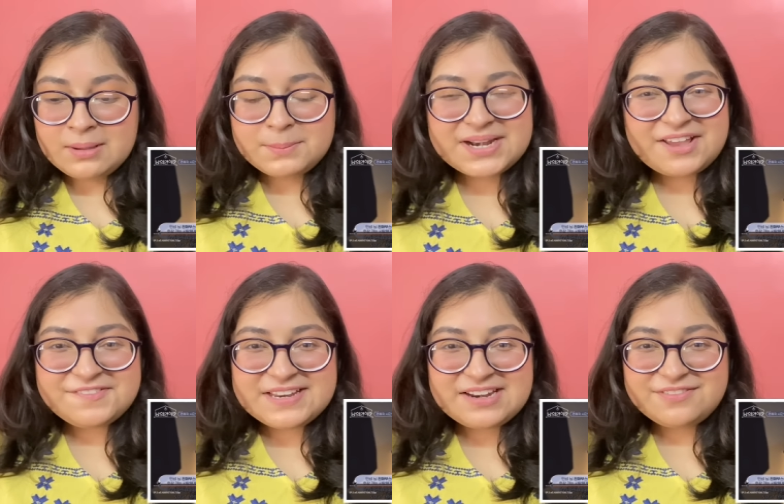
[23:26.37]
But I
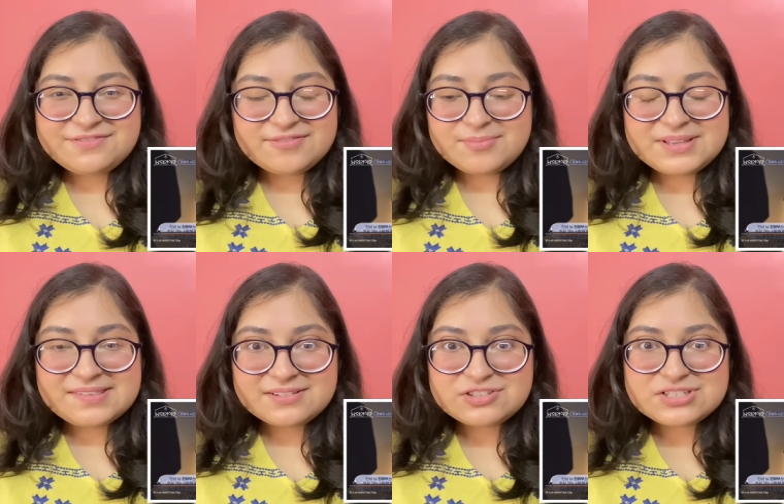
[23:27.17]
feel if
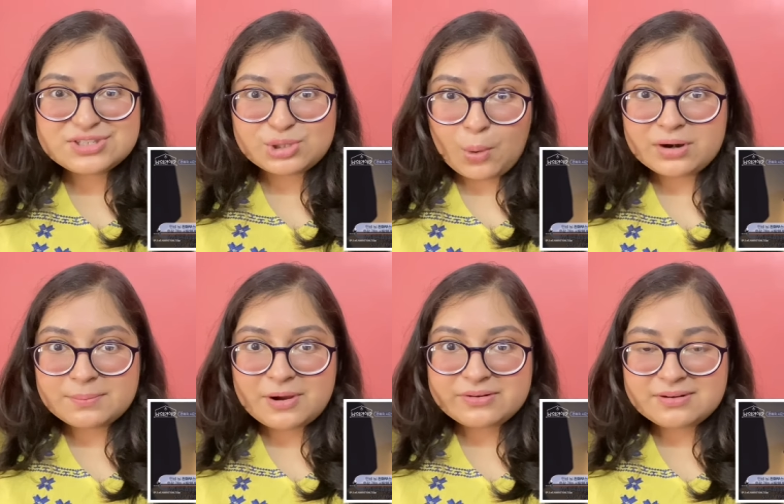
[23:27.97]
Minsung just thought
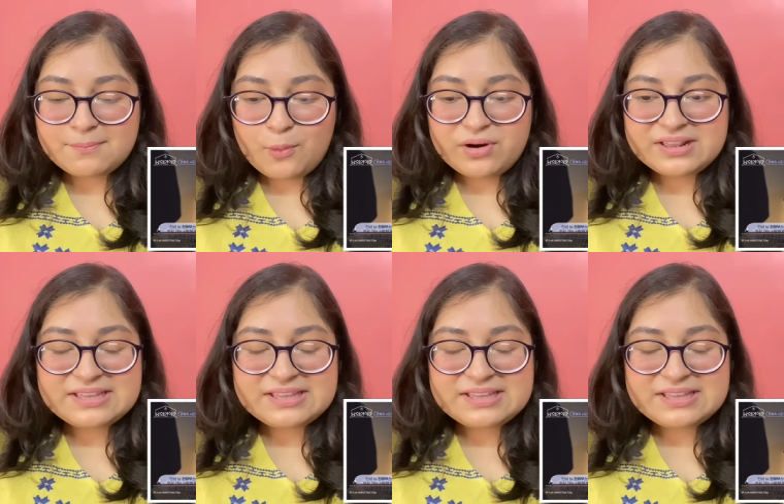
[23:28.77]
about it more,